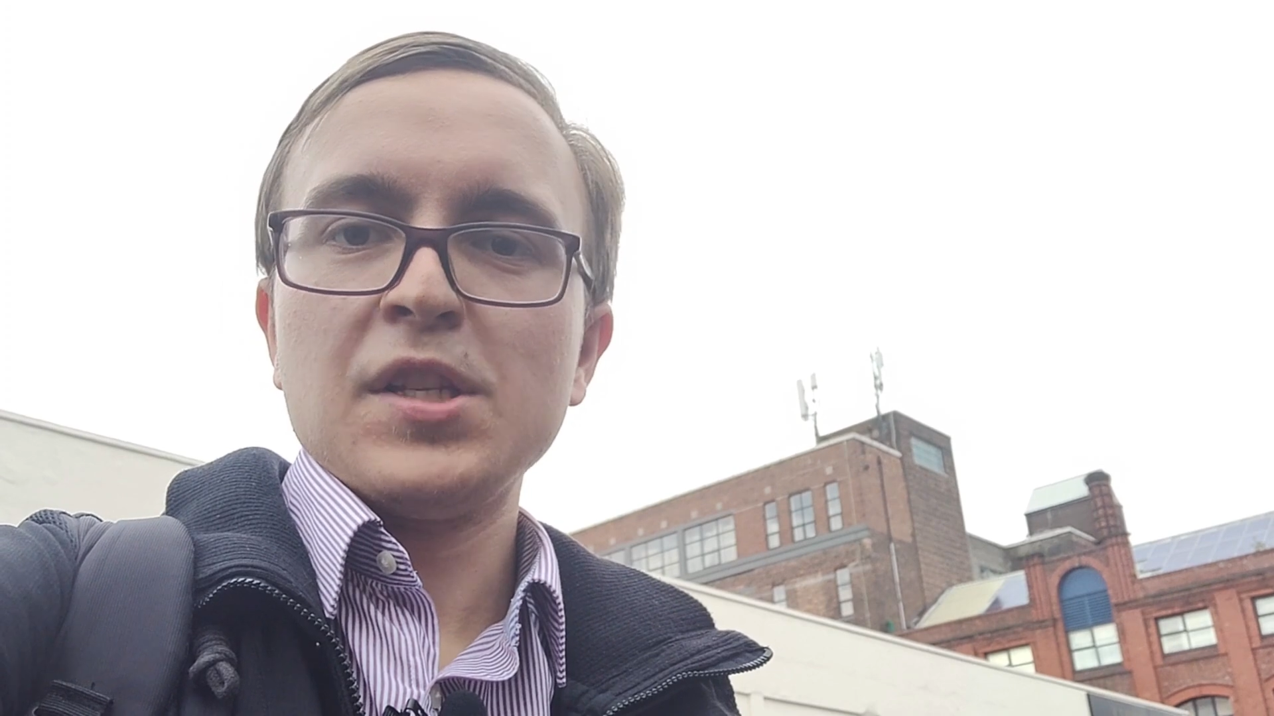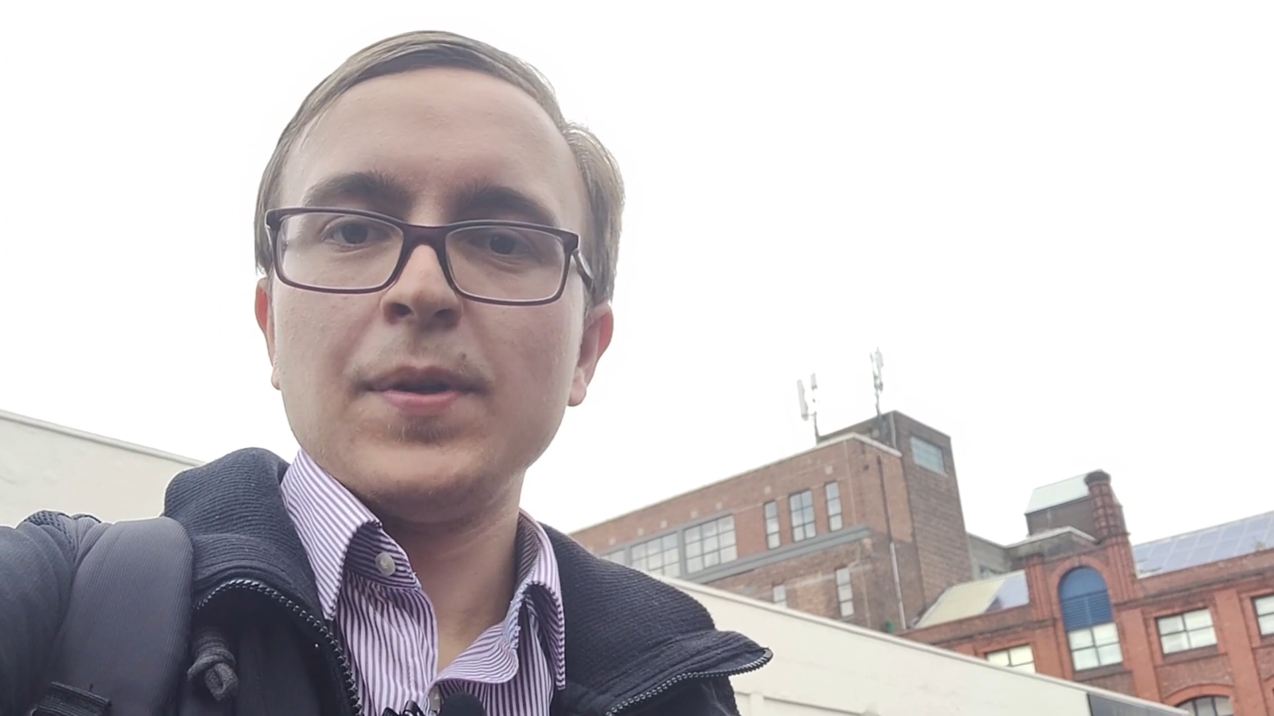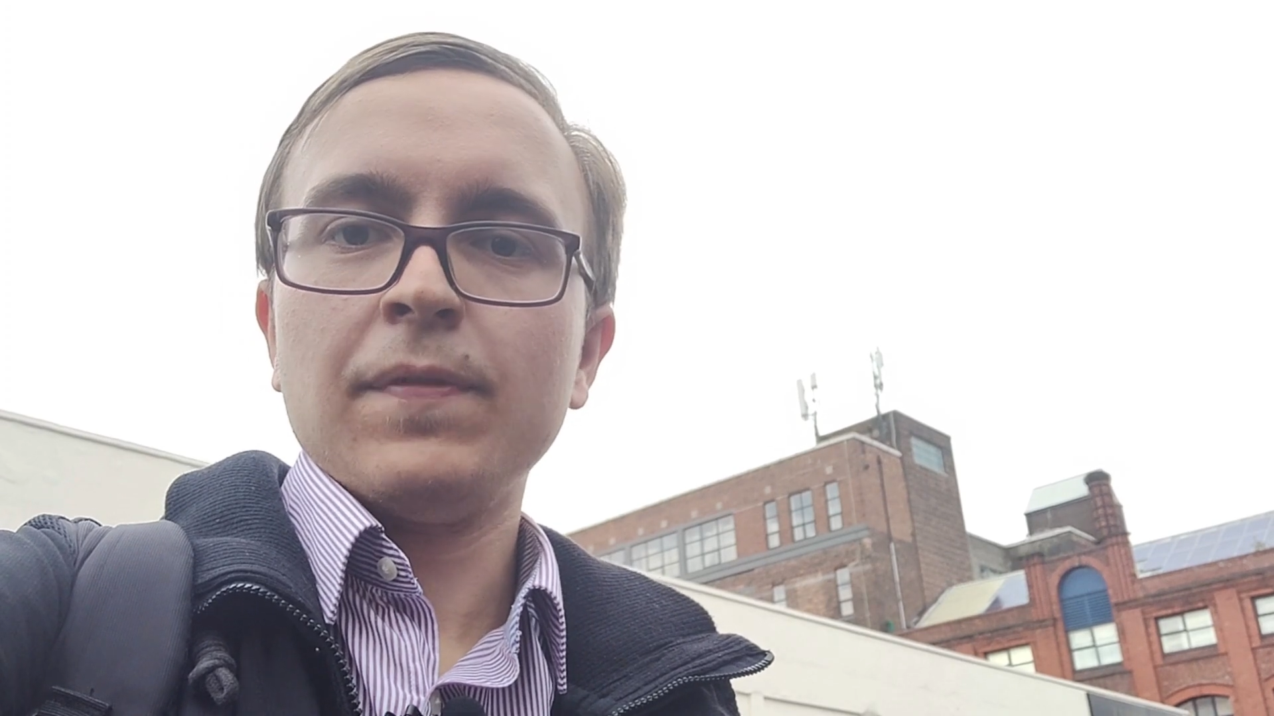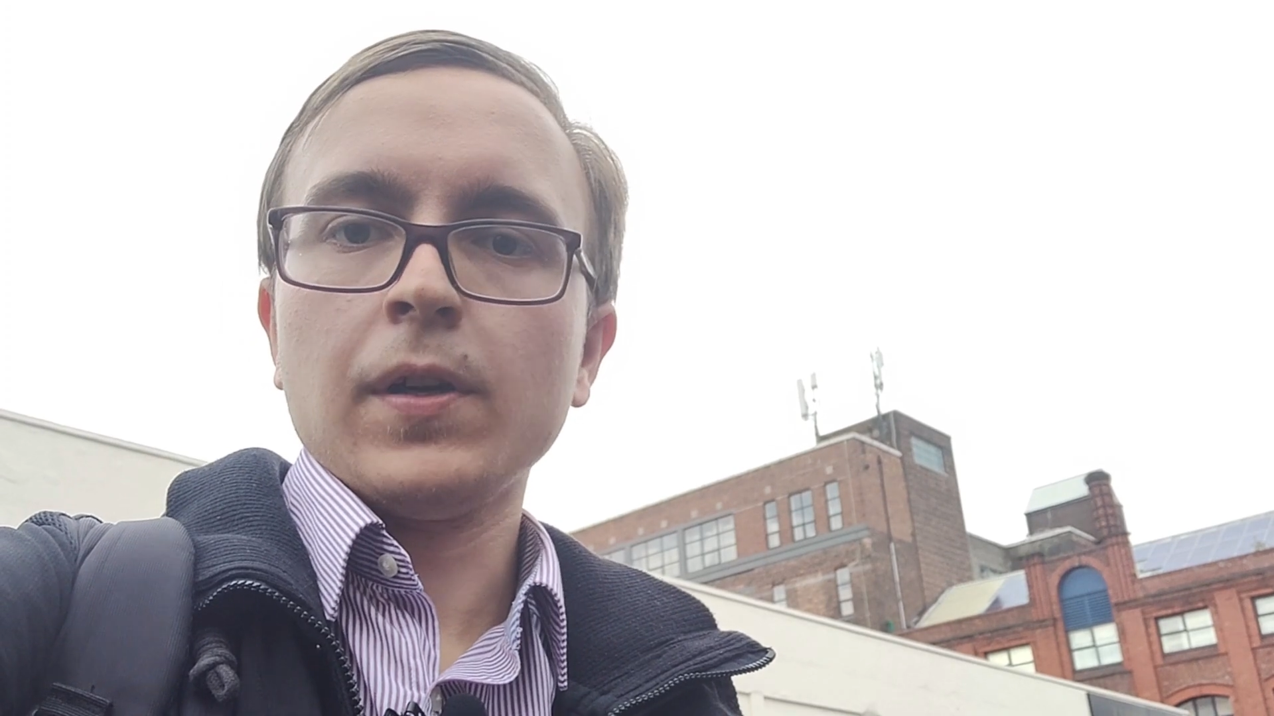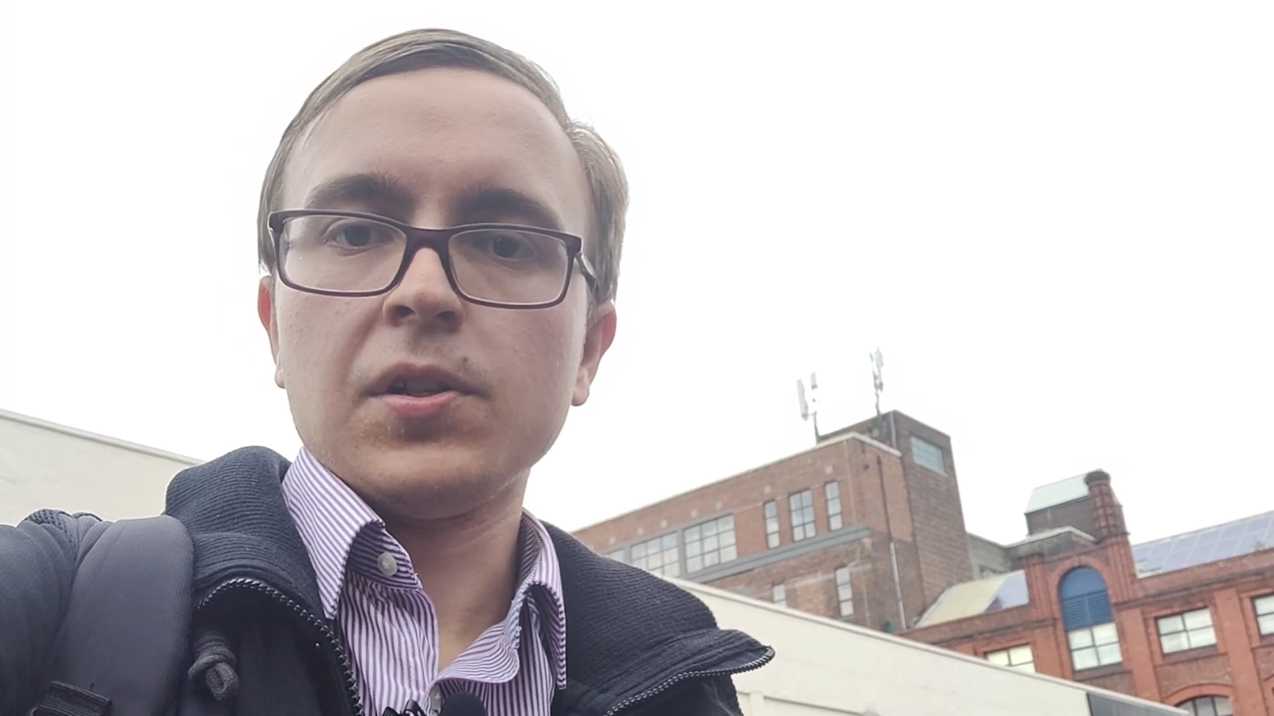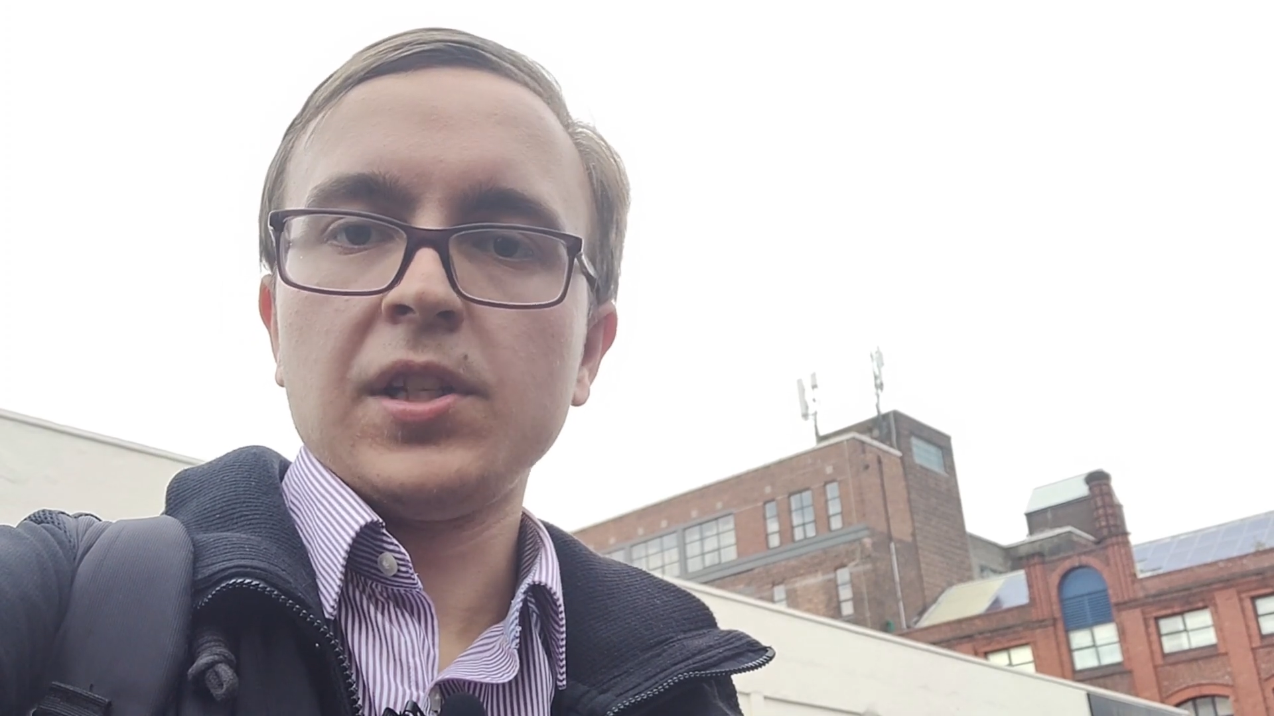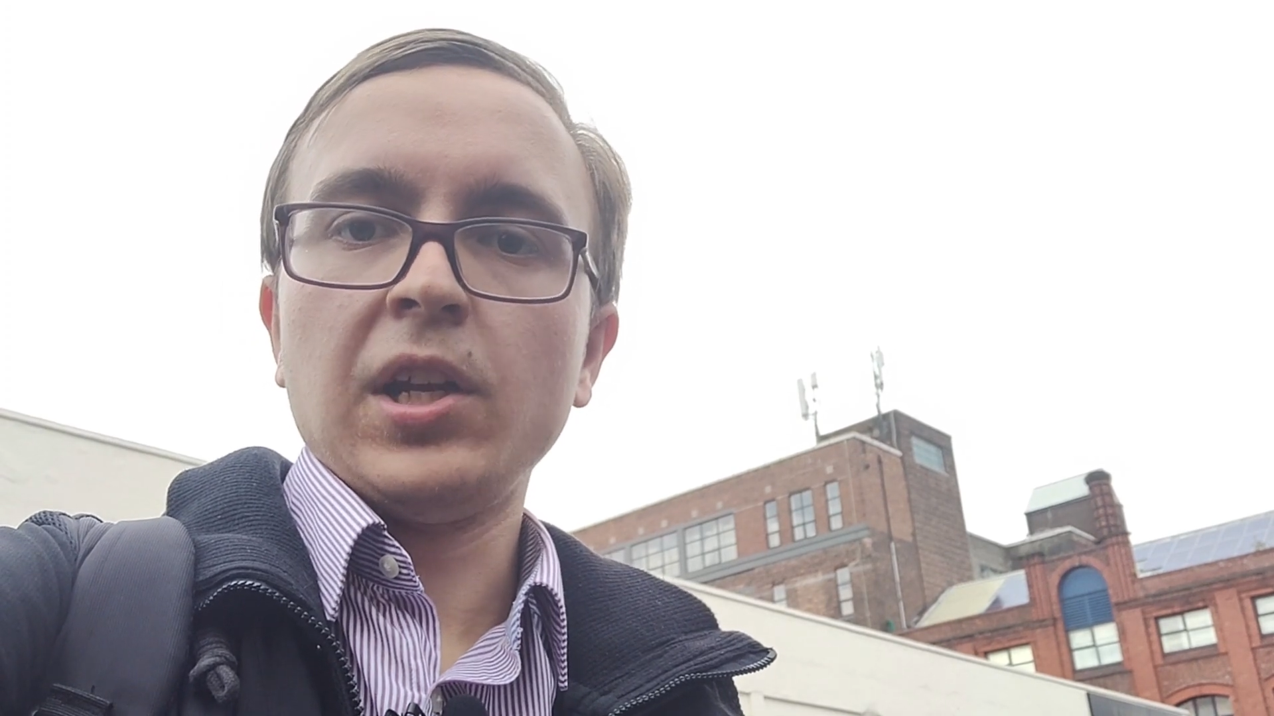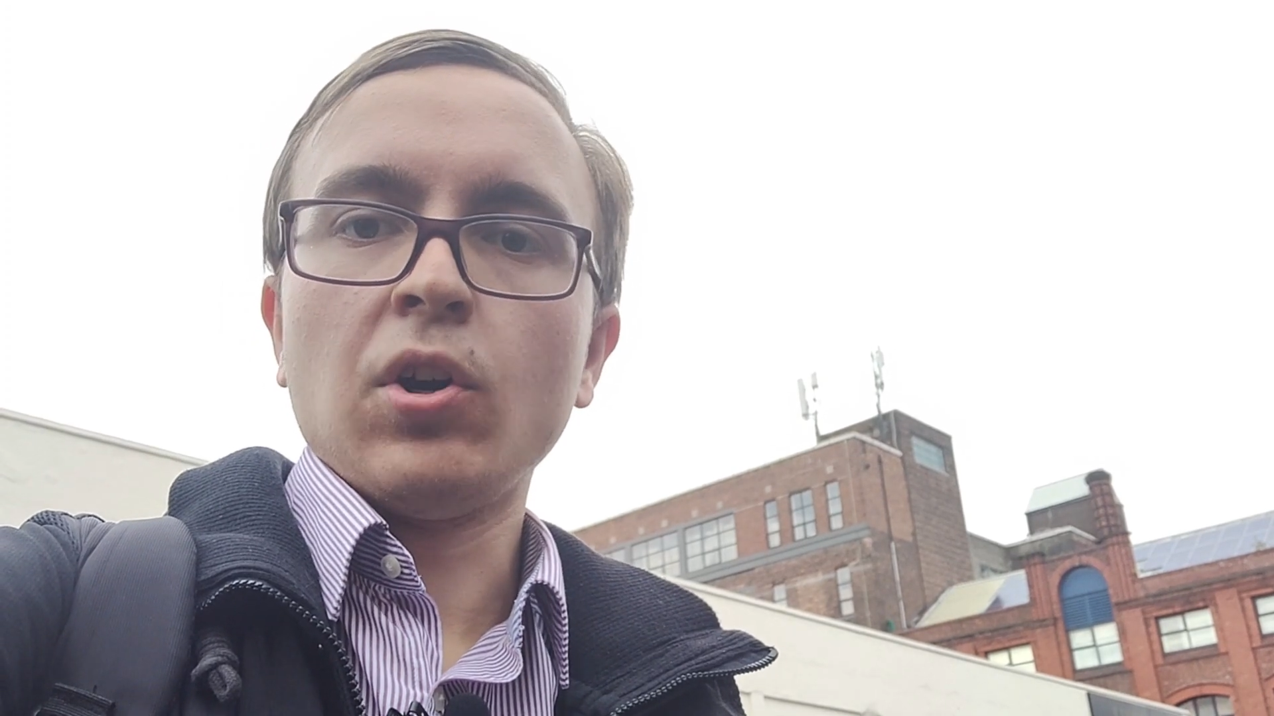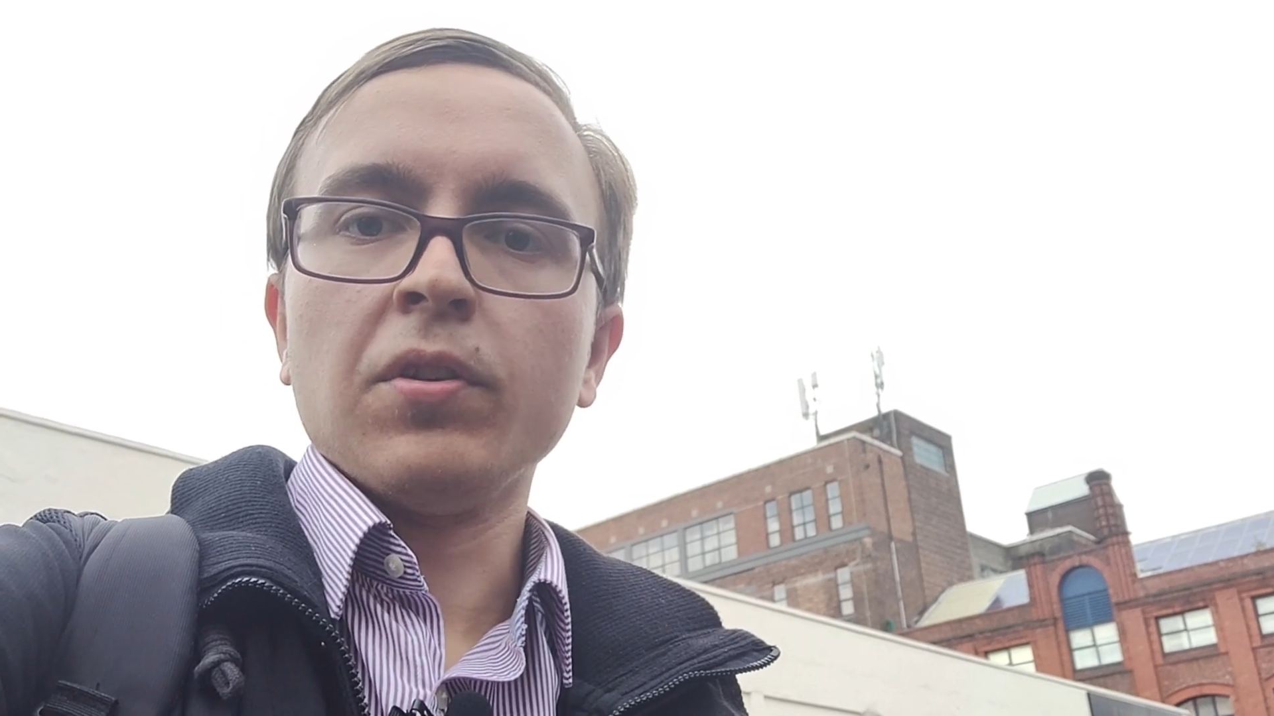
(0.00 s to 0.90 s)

going to be focusing